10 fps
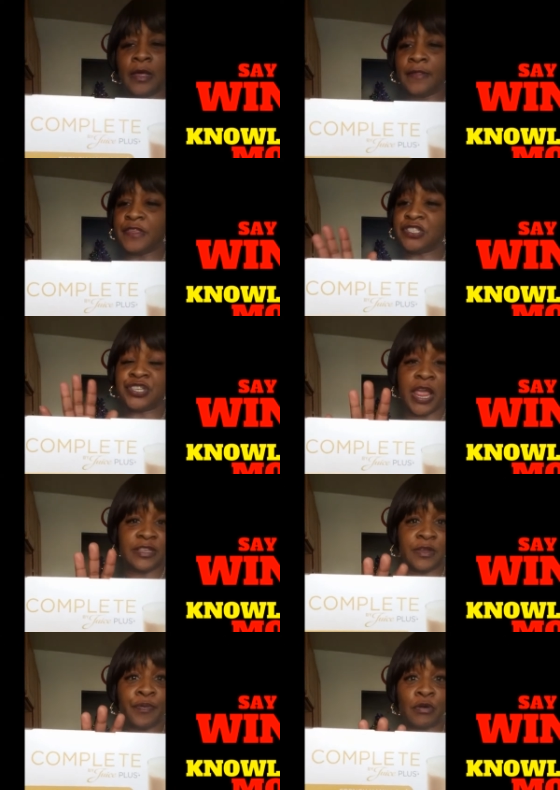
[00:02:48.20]
the shake,
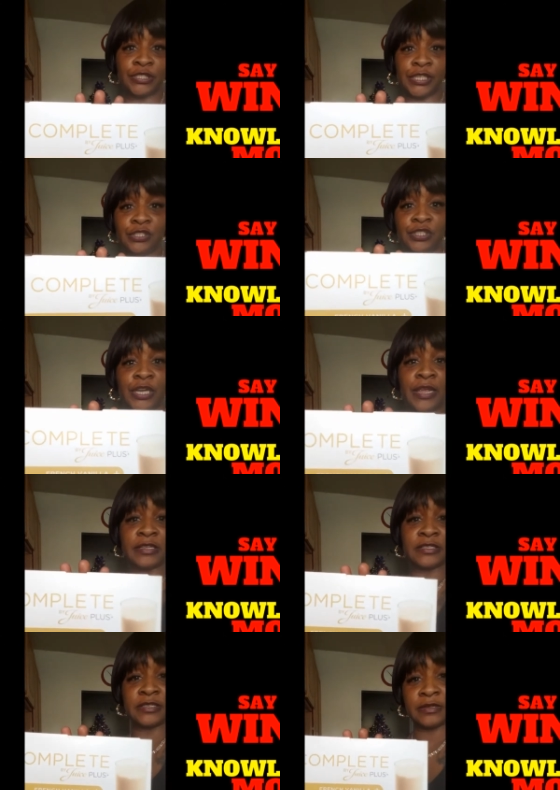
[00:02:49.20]
the protein
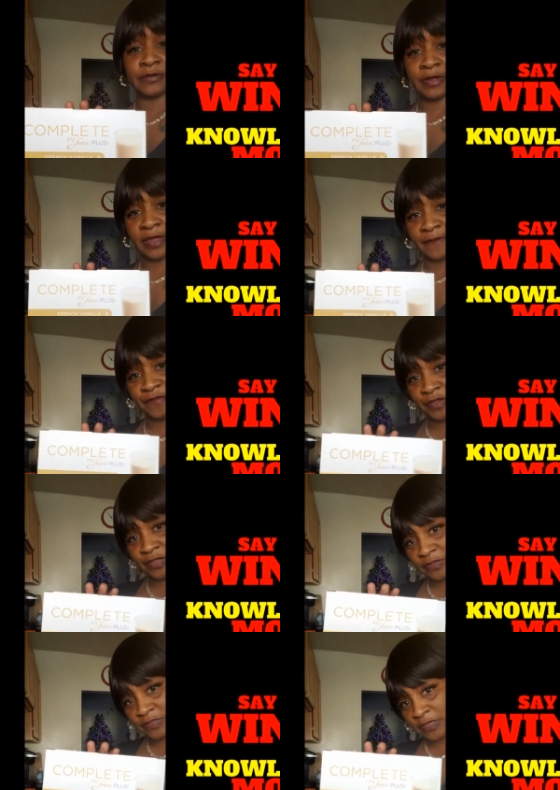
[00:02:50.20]
shakes. Okay, if you
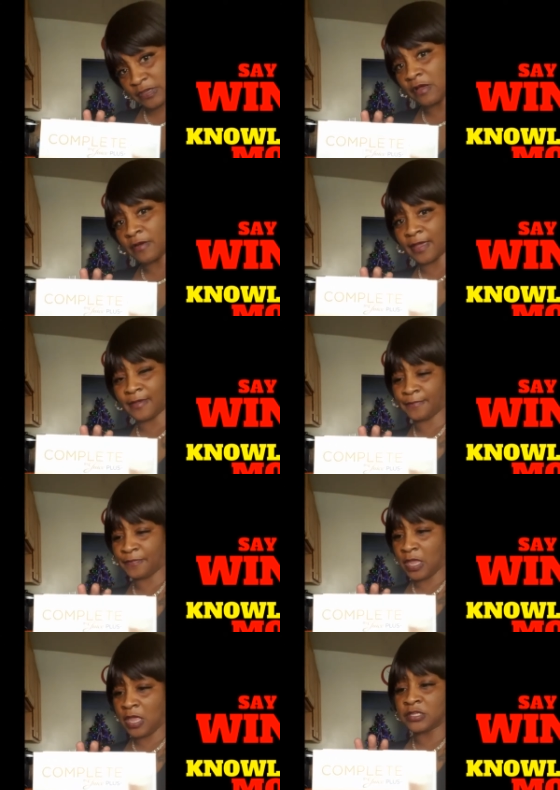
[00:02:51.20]
can see, okay.
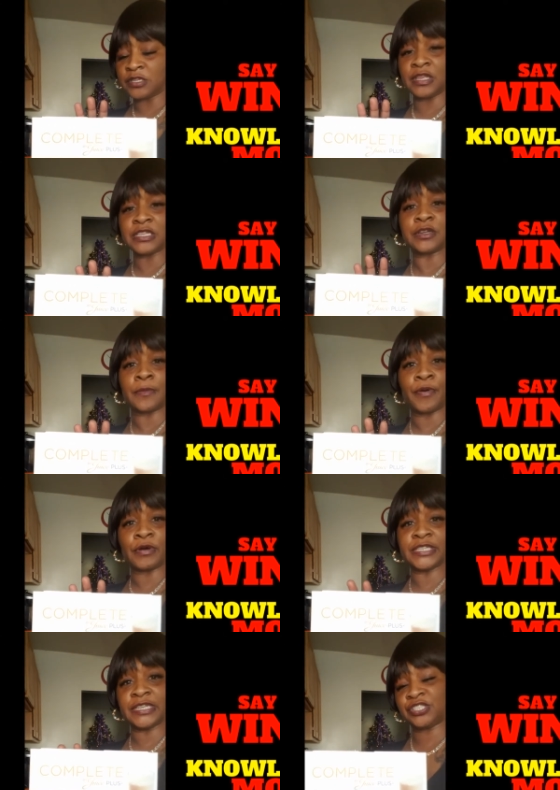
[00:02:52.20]
So these are the
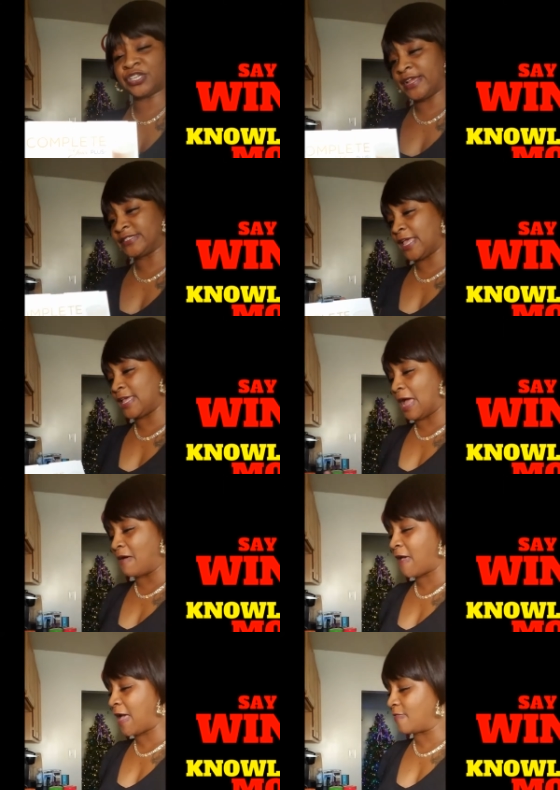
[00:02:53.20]
protein shakes, and I've
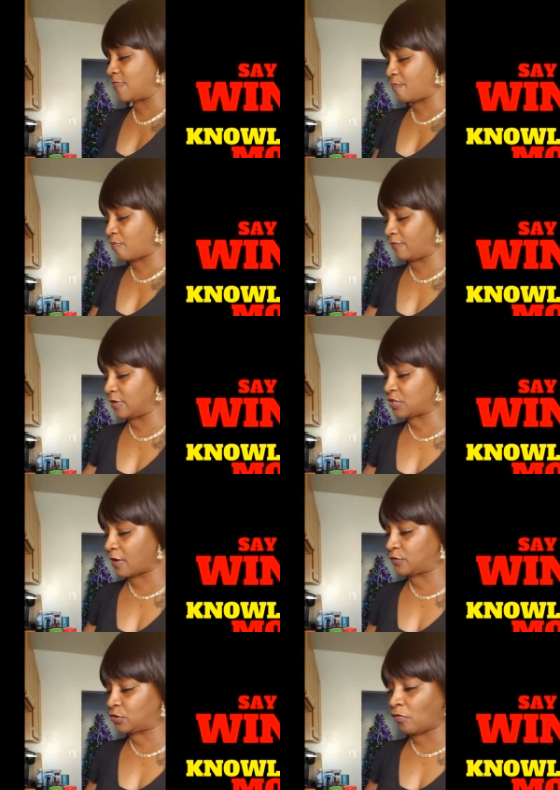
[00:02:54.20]
had the privilege
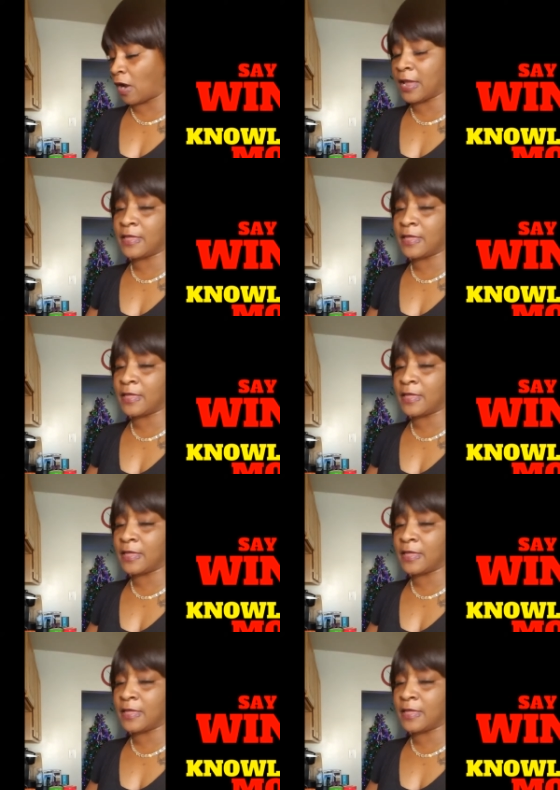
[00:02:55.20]
of trying